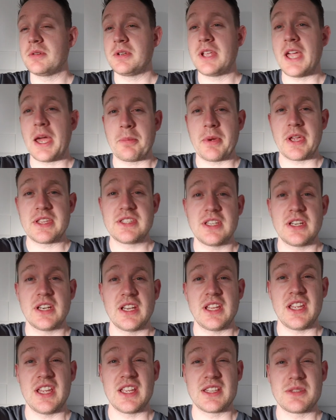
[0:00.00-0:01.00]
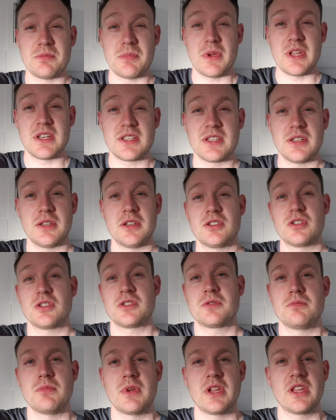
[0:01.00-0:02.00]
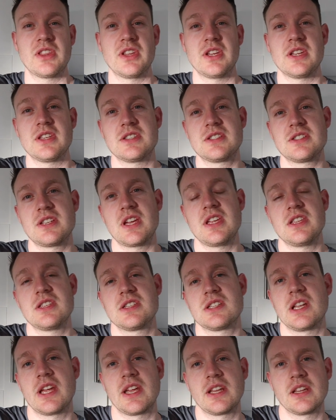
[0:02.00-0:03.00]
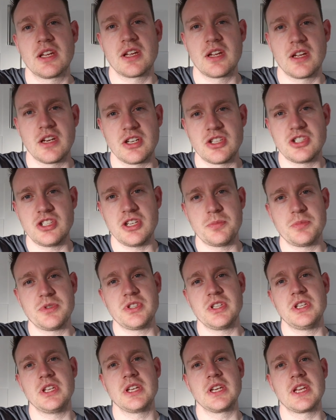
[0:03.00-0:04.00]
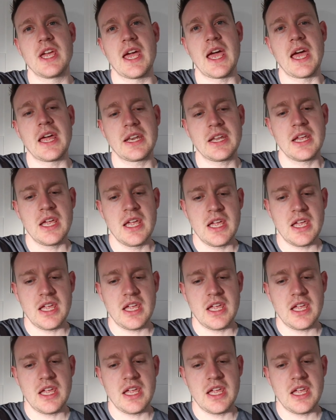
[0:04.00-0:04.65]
Yeah, basically it's meant to just make things taste like the kind of chips that you get